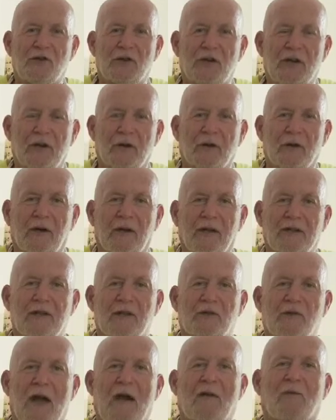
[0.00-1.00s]
in the future
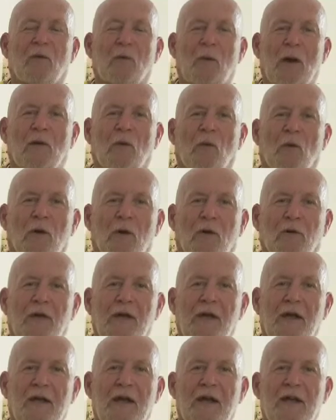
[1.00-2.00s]
here as I travel
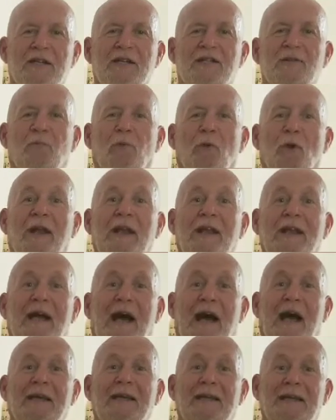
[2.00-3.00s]
around the world
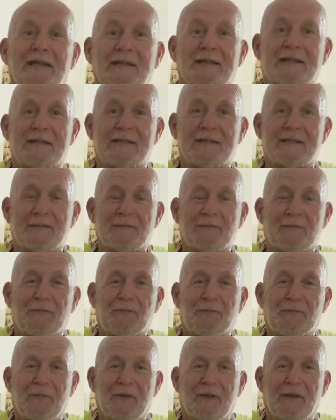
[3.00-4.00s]
spreading
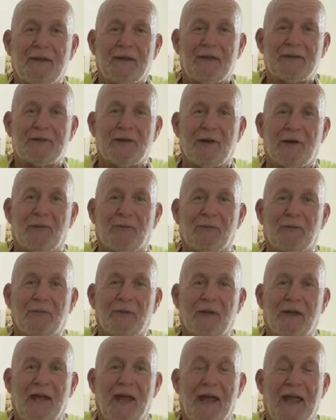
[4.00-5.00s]
kindness.
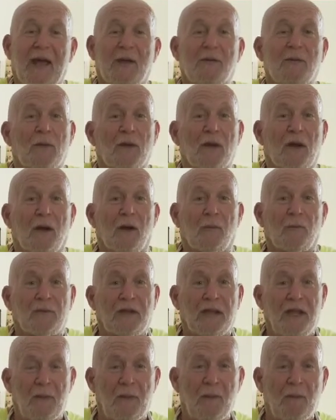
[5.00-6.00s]
So,
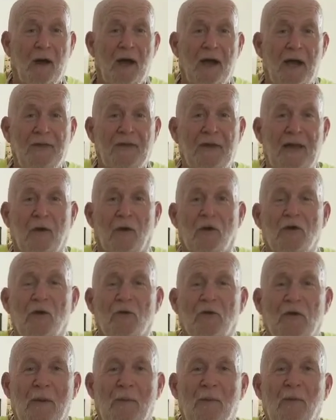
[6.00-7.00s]
and keep in
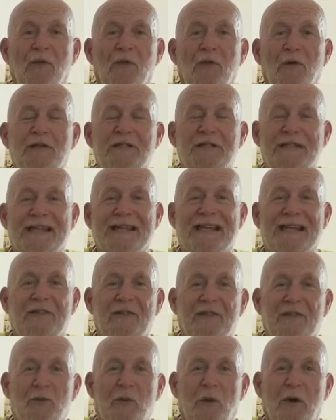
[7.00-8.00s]
mind that on November
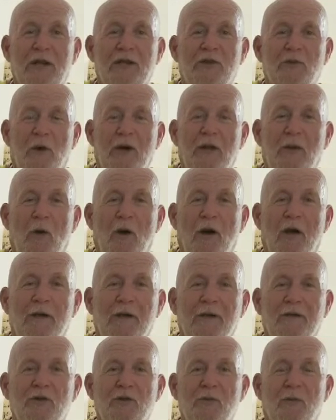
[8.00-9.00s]
13th,
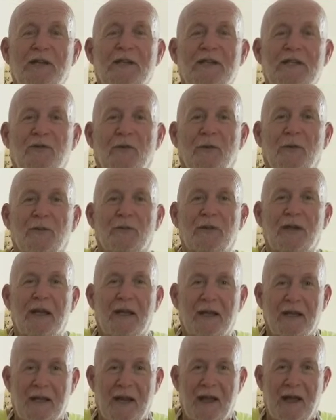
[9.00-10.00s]
2021, 2
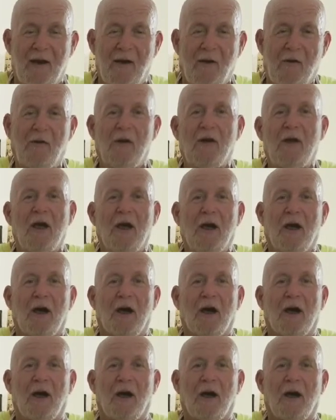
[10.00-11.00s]
months from
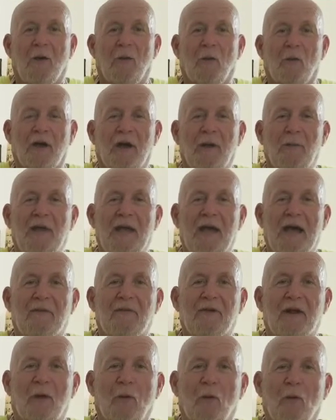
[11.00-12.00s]
now,
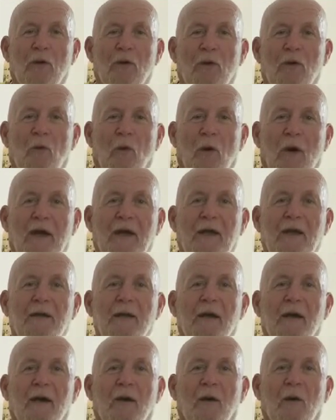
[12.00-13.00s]
we're going to be having a
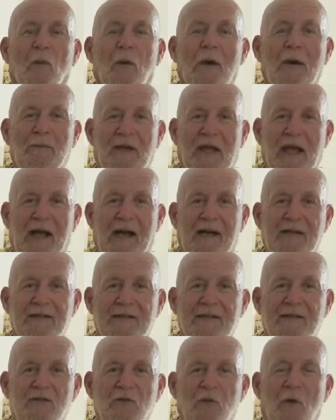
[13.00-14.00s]
worldwide
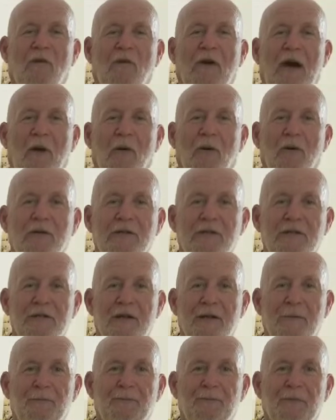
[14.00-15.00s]
webcast, 12
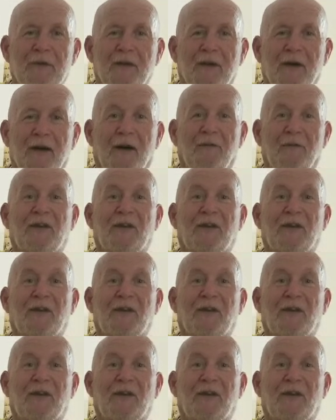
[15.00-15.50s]
hours